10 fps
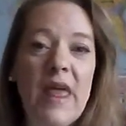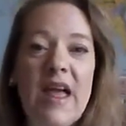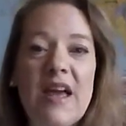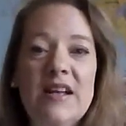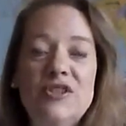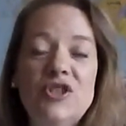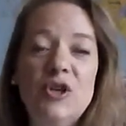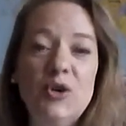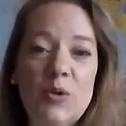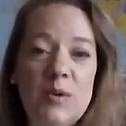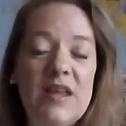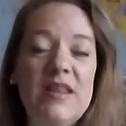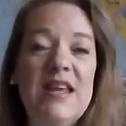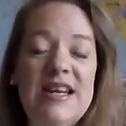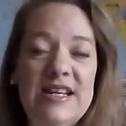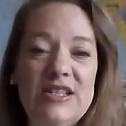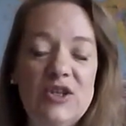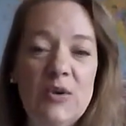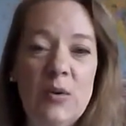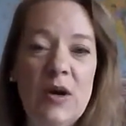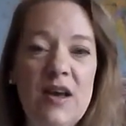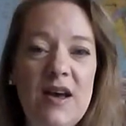and two, then they need to